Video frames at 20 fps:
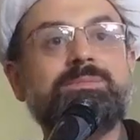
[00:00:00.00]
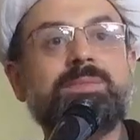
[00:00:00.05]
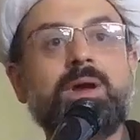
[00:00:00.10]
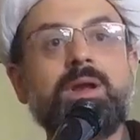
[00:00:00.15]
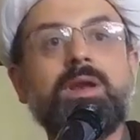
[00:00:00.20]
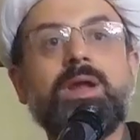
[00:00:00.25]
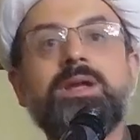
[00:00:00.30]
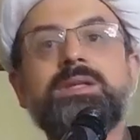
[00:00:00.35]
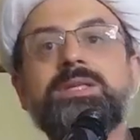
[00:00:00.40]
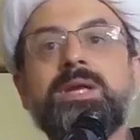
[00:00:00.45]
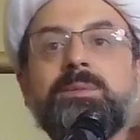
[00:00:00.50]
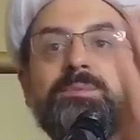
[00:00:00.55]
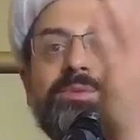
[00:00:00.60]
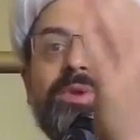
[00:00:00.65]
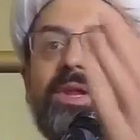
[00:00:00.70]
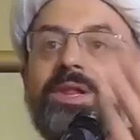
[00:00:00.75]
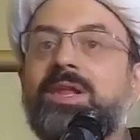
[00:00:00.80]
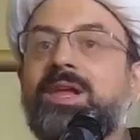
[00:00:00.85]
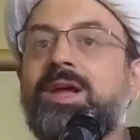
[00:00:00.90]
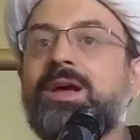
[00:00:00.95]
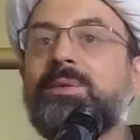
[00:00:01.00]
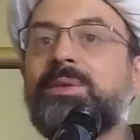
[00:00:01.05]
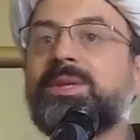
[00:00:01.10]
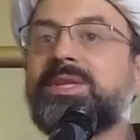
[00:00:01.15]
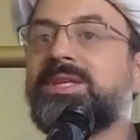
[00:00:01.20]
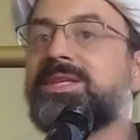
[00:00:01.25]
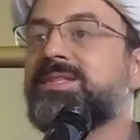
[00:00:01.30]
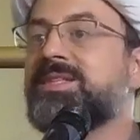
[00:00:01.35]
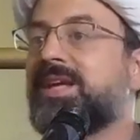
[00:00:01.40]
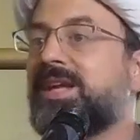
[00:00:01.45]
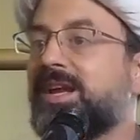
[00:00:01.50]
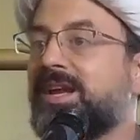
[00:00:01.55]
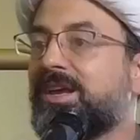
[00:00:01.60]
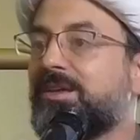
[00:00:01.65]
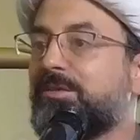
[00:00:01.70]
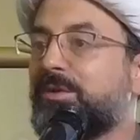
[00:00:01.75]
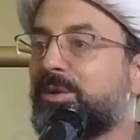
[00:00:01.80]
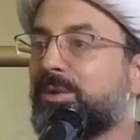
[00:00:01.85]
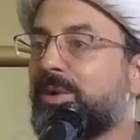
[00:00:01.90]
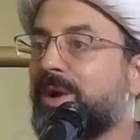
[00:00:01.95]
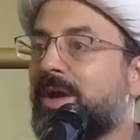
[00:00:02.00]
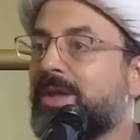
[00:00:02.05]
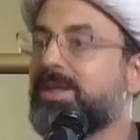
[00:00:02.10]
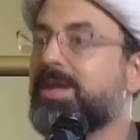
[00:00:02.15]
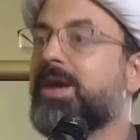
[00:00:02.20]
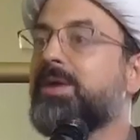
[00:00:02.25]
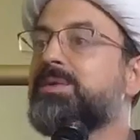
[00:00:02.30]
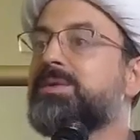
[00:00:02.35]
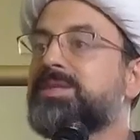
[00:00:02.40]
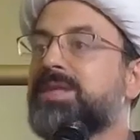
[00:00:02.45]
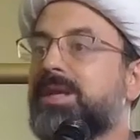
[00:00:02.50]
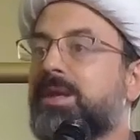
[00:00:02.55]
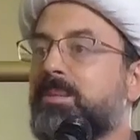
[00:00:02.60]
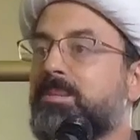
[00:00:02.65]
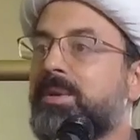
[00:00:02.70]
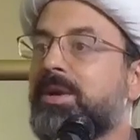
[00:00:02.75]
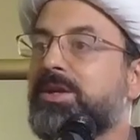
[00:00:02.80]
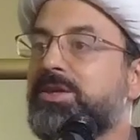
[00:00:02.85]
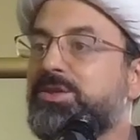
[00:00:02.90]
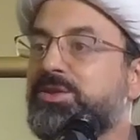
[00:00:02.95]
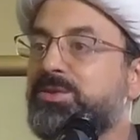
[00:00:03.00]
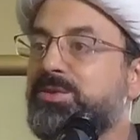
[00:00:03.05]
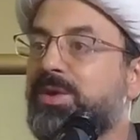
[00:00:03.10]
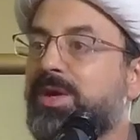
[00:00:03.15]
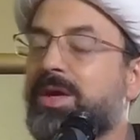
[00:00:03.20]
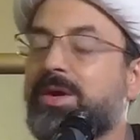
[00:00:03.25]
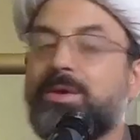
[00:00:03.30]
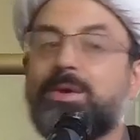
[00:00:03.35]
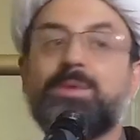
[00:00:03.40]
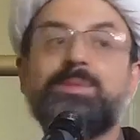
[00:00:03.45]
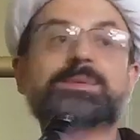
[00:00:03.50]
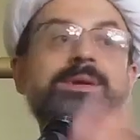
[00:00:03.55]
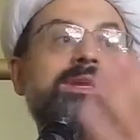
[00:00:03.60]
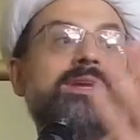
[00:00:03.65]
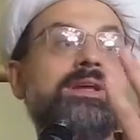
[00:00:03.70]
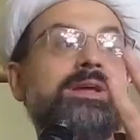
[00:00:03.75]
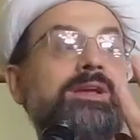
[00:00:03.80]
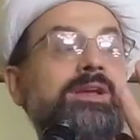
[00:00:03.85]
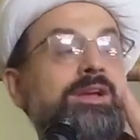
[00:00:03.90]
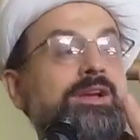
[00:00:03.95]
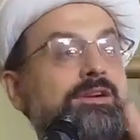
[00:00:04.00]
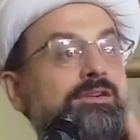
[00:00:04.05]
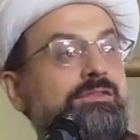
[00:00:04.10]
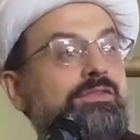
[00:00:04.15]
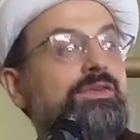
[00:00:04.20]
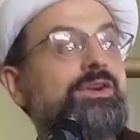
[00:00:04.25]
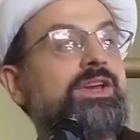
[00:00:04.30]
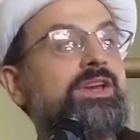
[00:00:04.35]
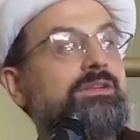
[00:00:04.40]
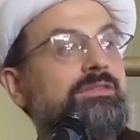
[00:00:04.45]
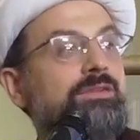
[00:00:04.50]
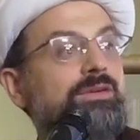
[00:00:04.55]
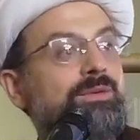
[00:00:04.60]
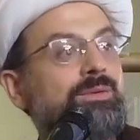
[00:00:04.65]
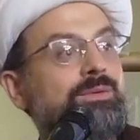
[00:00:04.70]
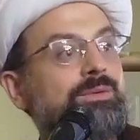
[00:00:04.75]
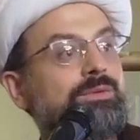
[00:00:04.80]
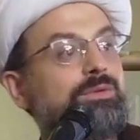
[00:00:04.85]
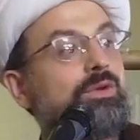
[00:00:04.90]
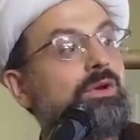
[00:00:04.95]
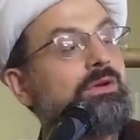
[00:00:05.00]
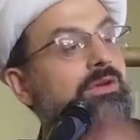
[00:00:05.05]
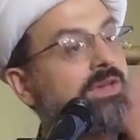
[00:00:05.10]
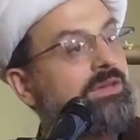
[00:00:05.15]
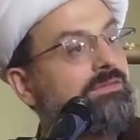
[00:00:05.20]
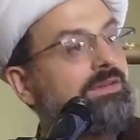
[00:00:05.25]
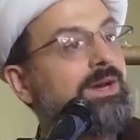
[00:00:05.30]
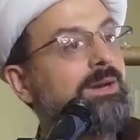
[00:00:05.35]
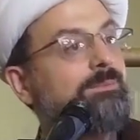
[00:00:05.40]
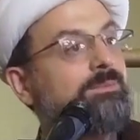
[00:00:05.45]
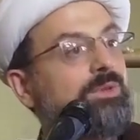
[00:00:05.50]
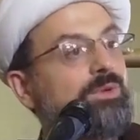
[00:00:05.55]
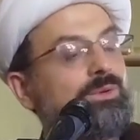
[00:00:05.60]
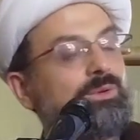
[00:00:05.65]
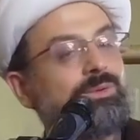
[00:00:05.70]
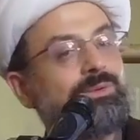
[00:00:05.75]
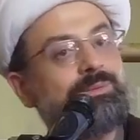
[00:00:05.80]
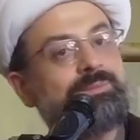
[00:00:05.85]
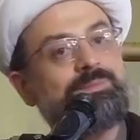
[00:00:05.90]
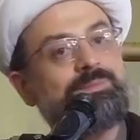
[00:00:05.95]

Allah, it's up to Allah what He's gonna give you and how He's gonna punish you or how He's gonna forgive you. Don't give up though.